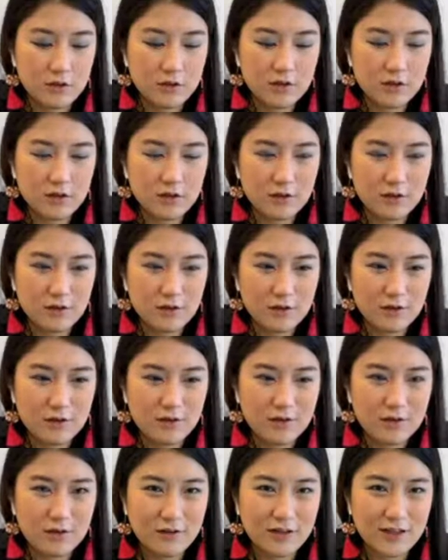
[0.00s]

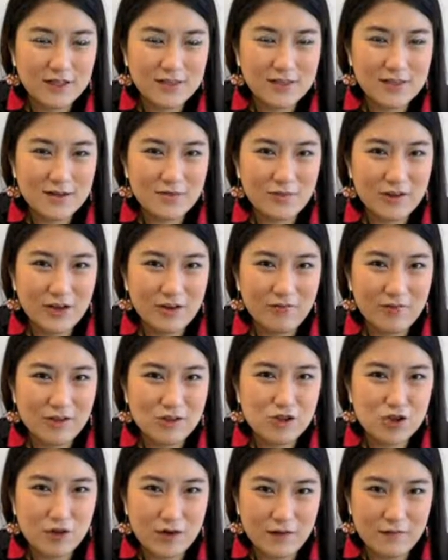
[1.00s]
Last time when I
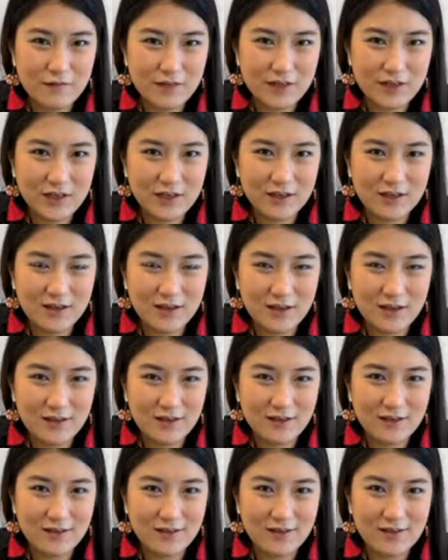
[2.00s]
went traveling
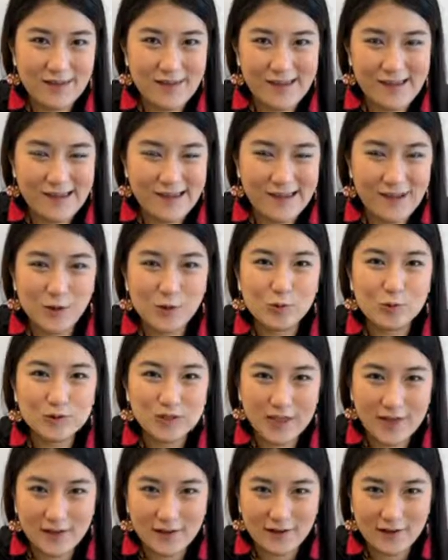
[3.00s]
in a
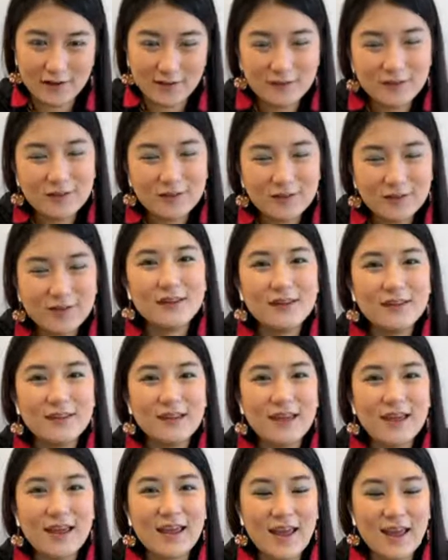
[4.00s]
hotel,
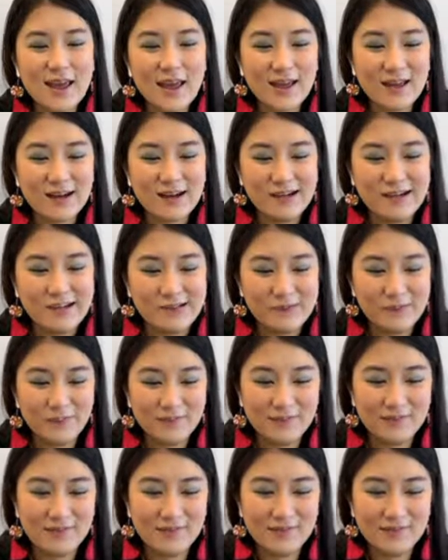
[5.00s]
they had
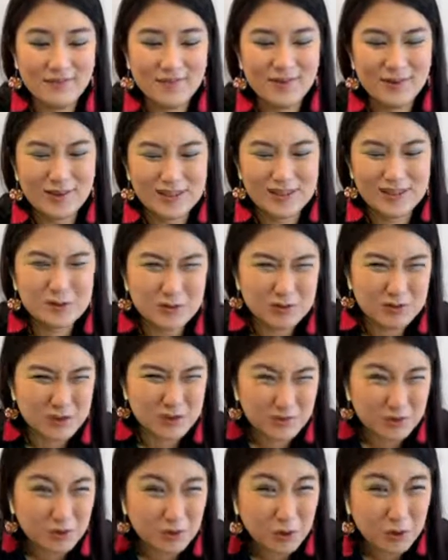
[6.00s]

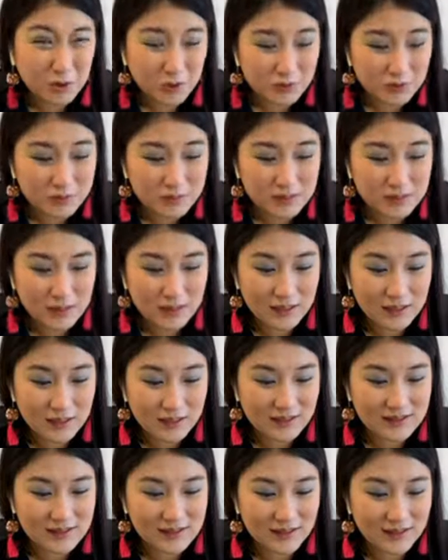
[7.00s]
disposable combs
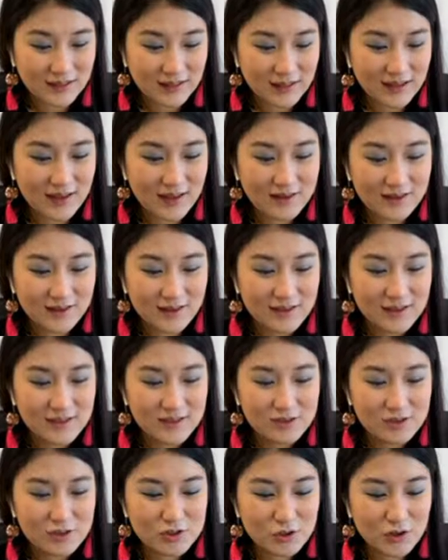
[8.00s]
and things like that.
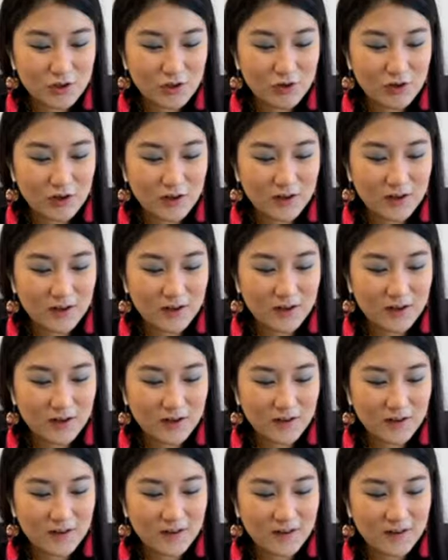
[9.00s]
So
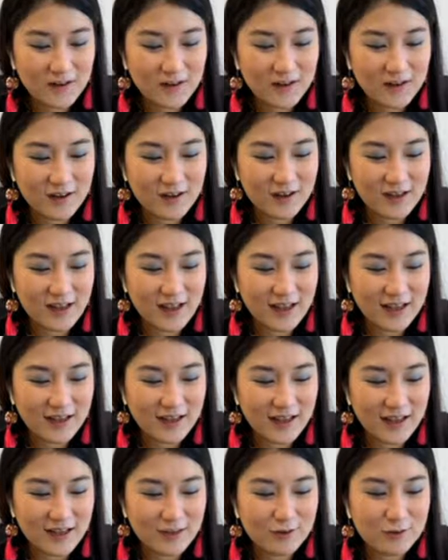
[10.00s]

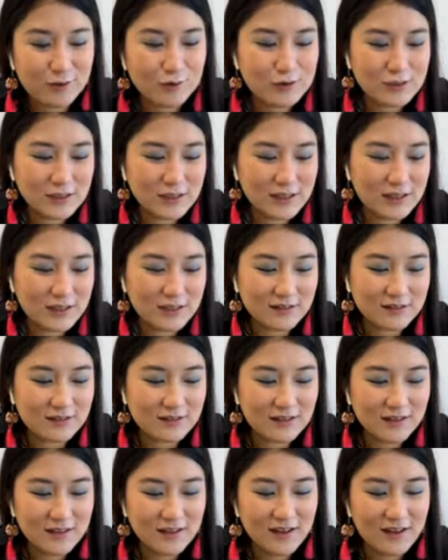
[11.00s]
I had used
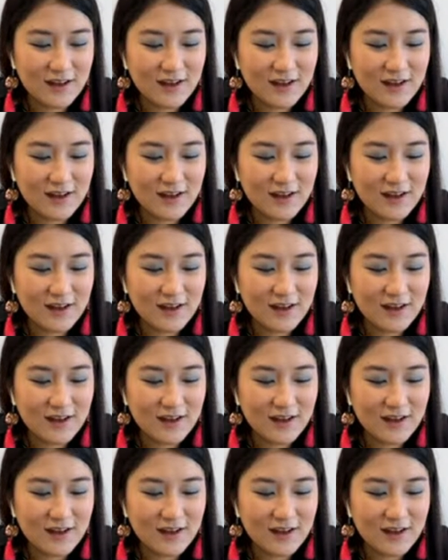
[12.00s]
it,